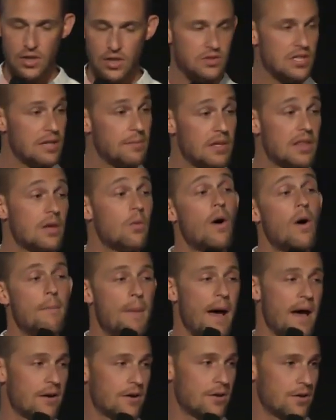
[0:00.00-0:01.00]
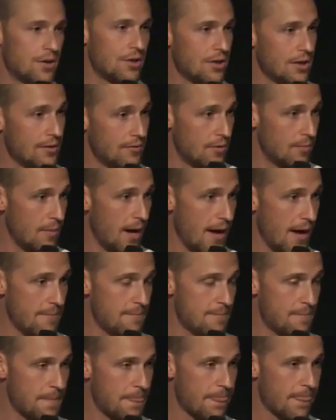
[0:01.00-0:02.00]
So Timothy, what pattern are you living by?
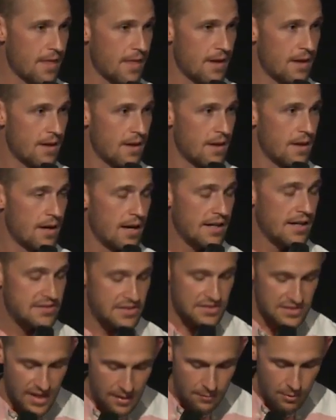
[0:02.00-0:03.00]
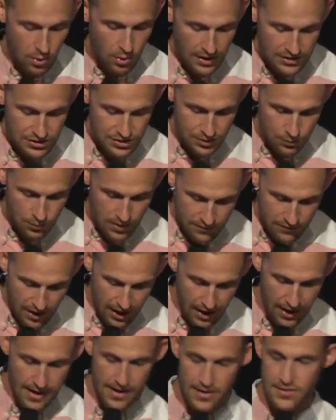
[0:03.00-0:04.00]
And it's the same question we've
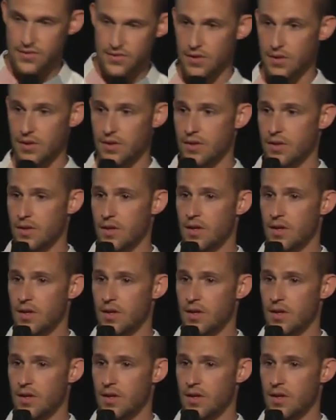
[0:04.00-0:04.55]
got to answer.